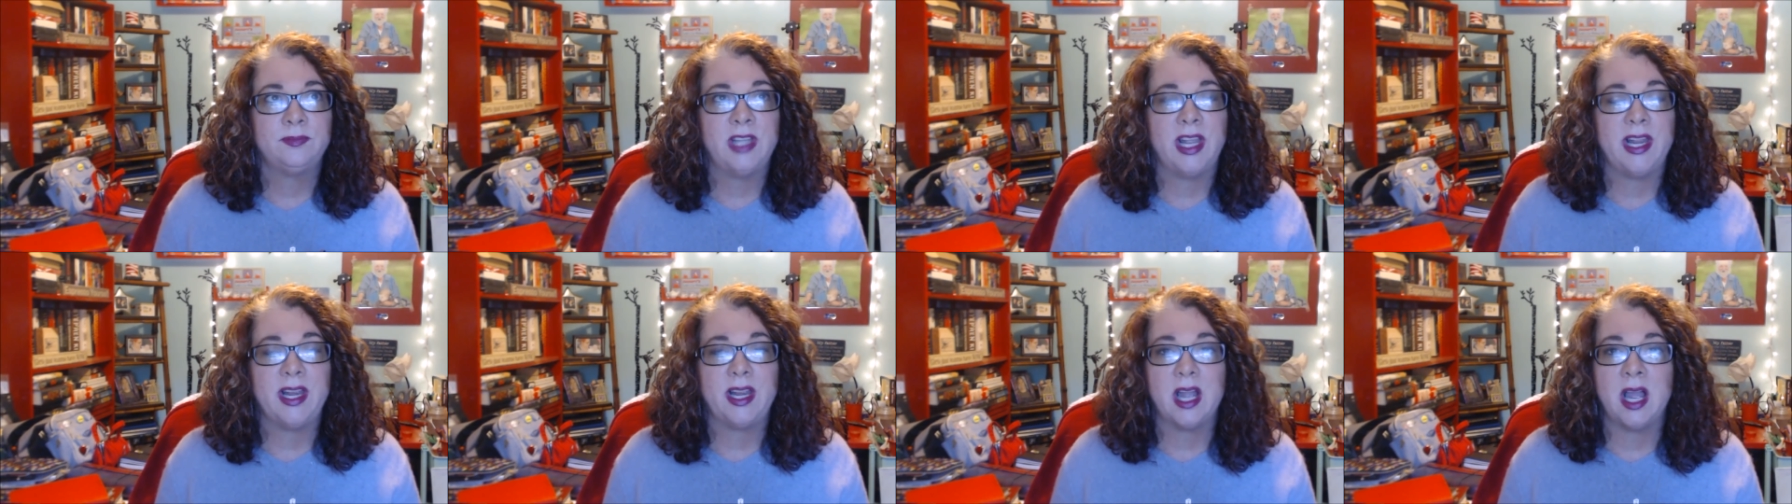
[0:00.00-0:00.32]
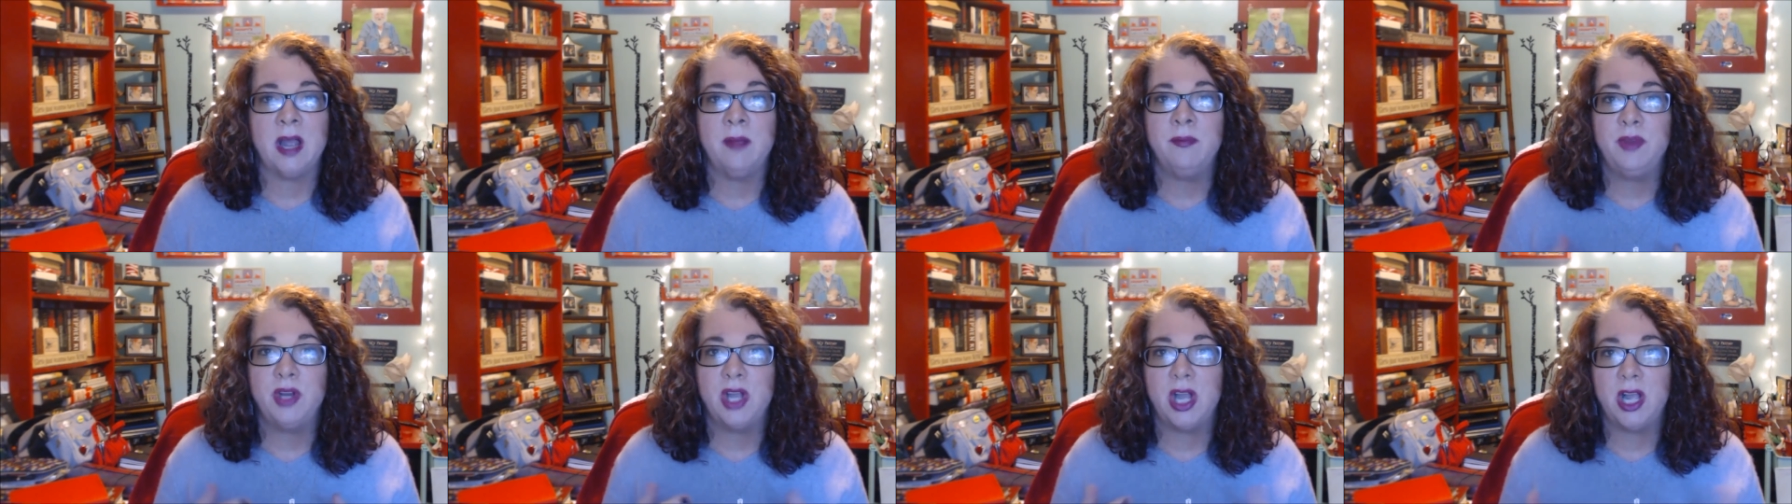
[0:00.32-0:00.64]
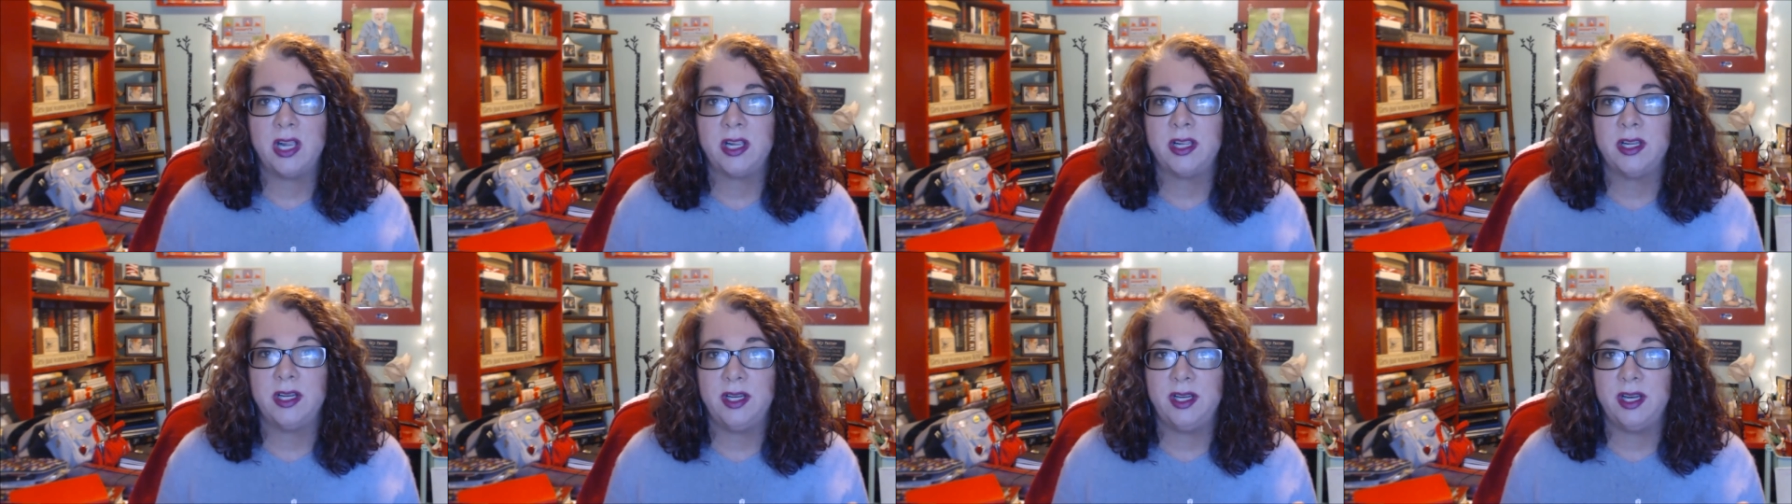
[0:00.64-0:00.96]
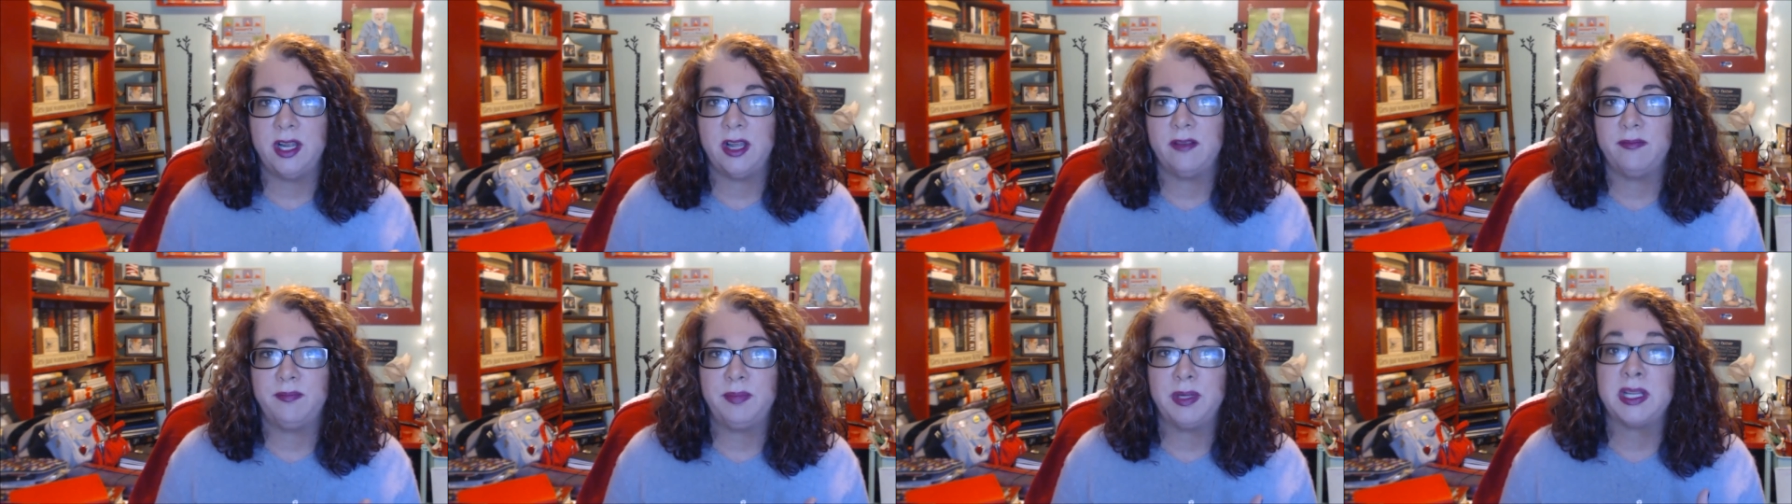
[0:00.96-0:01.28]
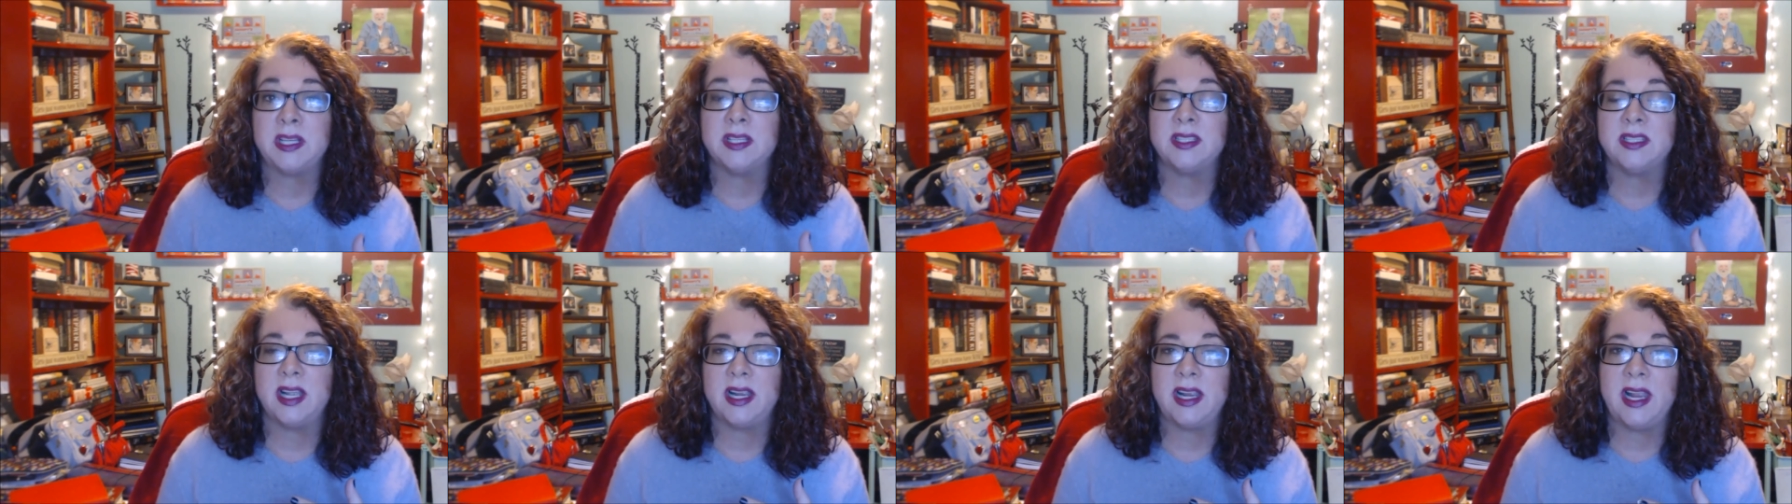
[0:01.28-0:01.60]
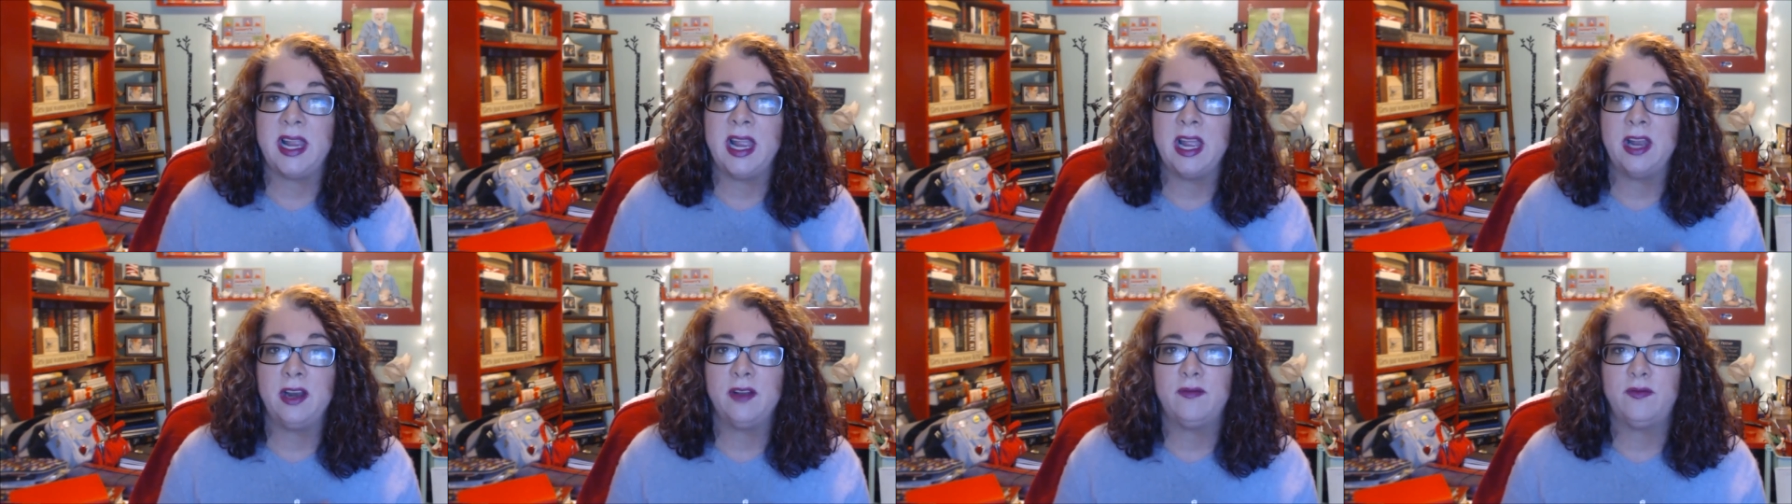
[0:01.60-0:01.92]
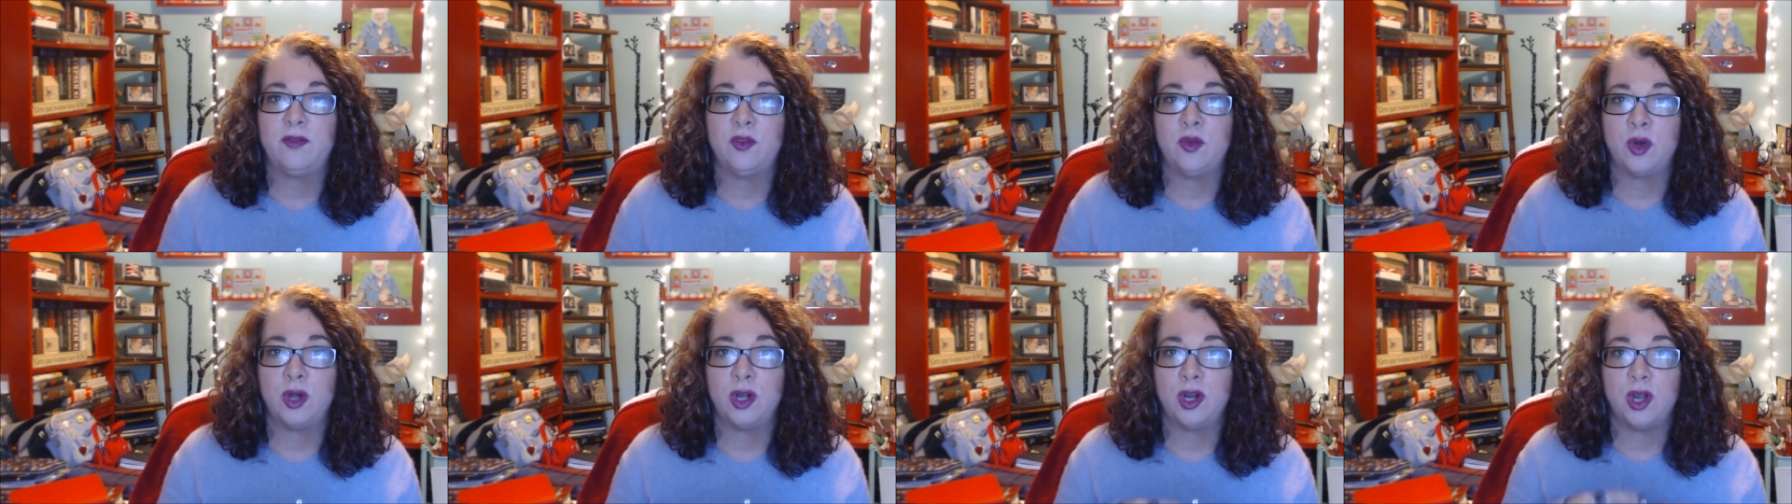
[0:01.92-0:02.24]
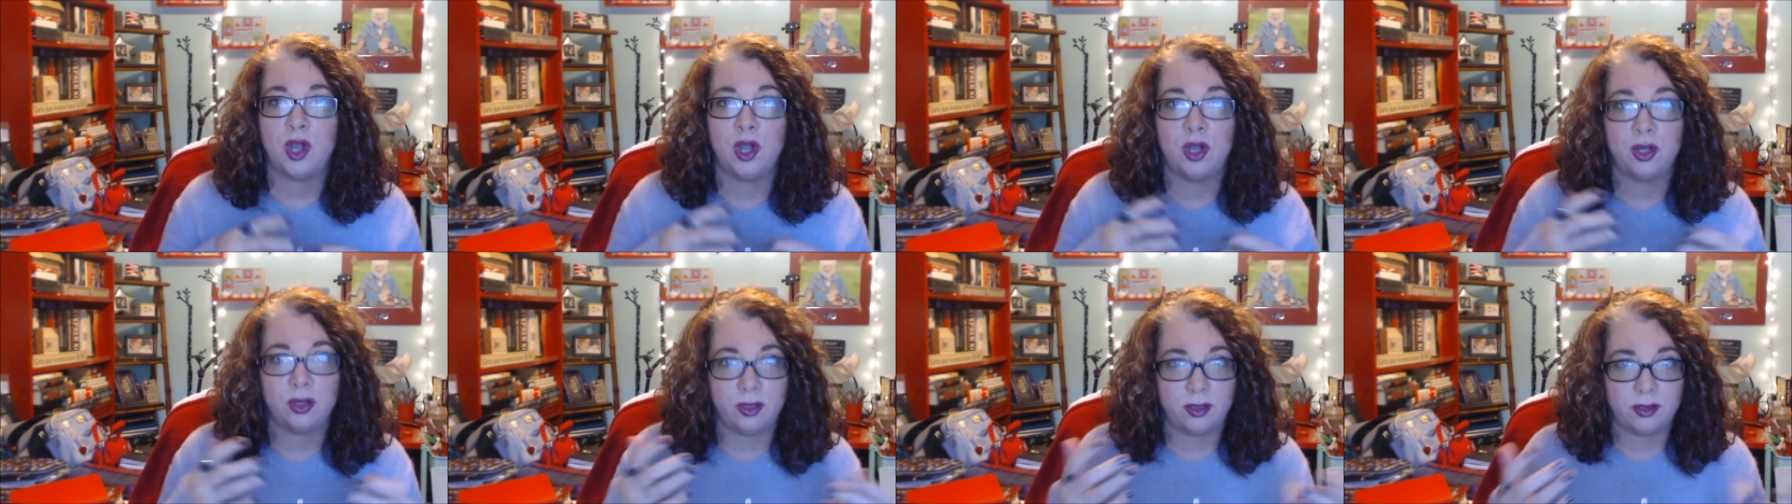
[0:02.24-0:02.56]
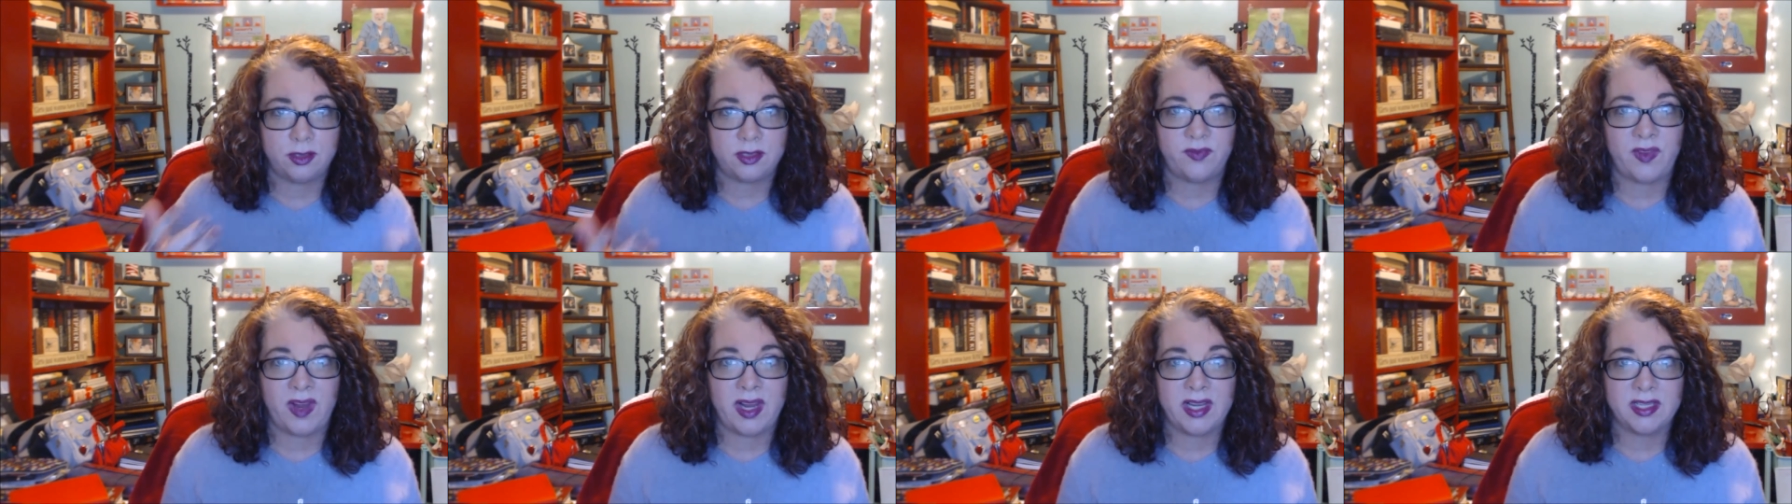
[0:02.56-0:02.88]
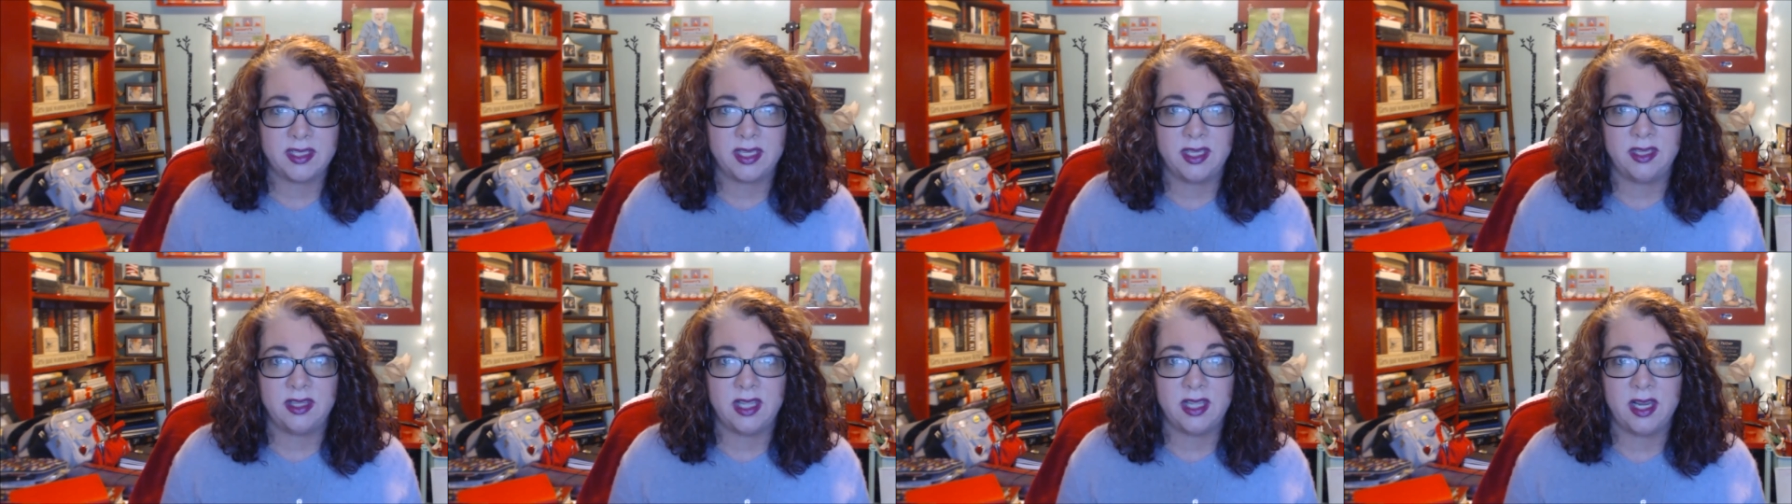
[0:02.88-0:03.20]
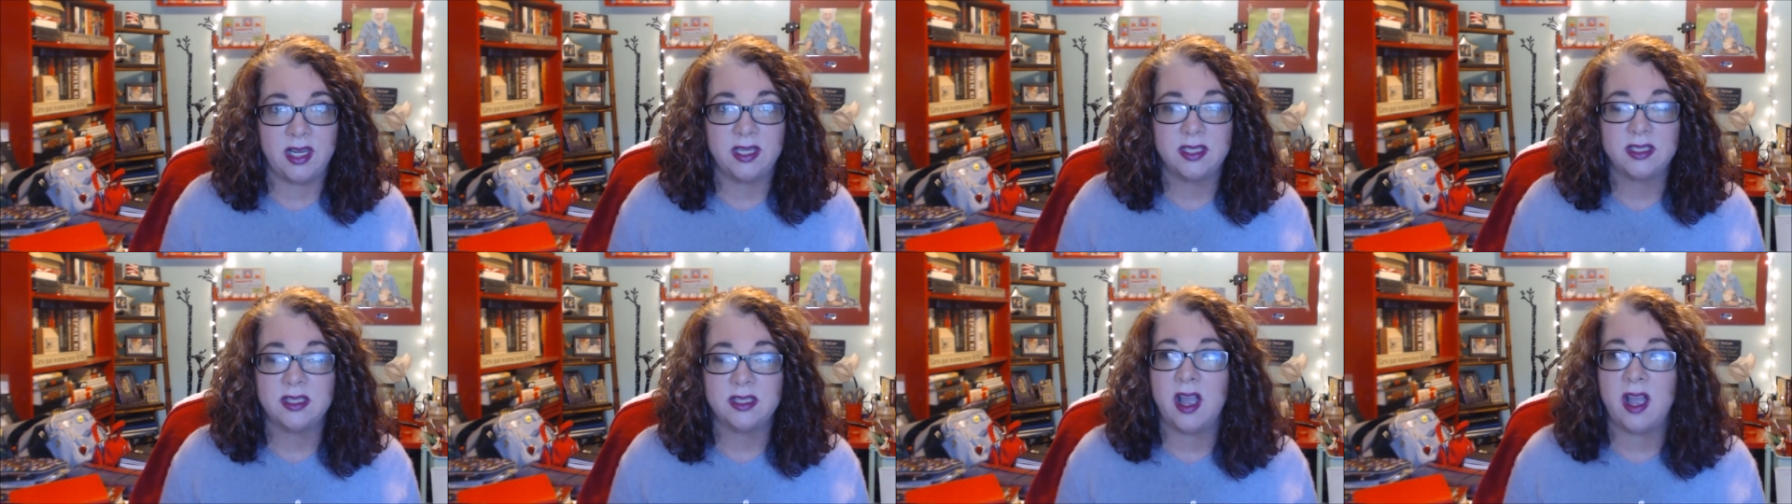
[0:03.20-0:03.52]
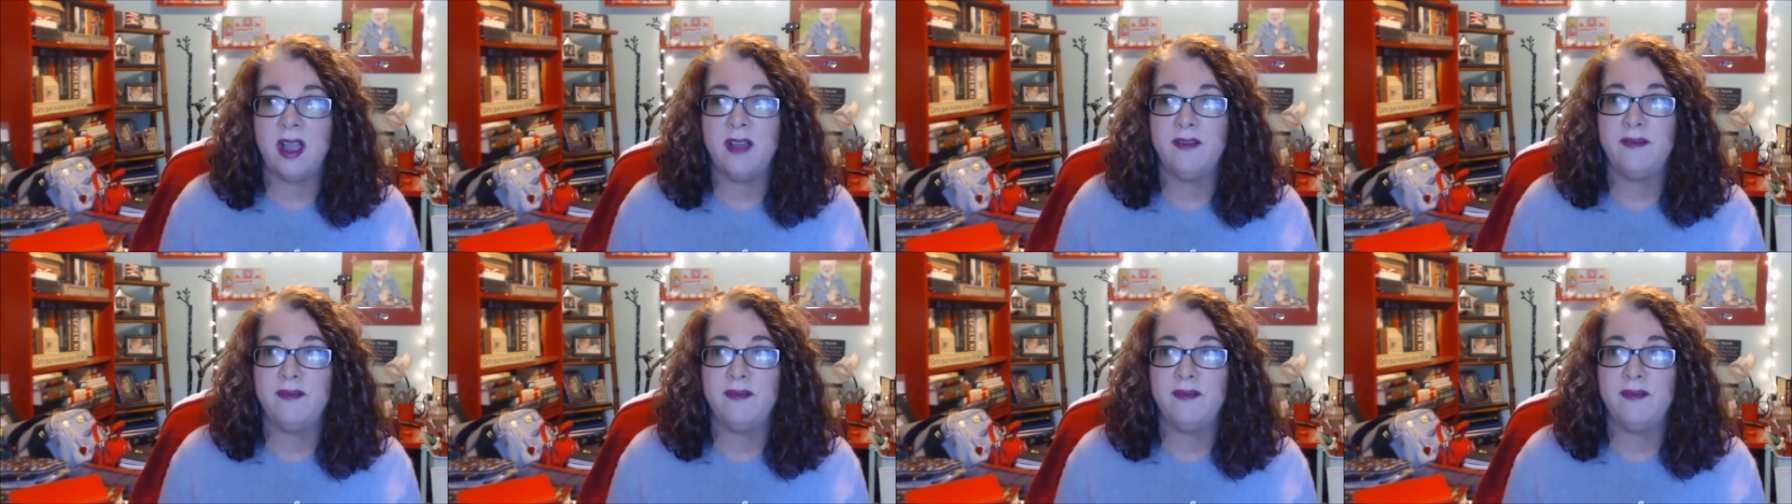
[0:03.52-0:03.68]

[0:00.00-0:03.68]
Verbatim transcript: like I'm not good enough because I can't afford all those fancy things.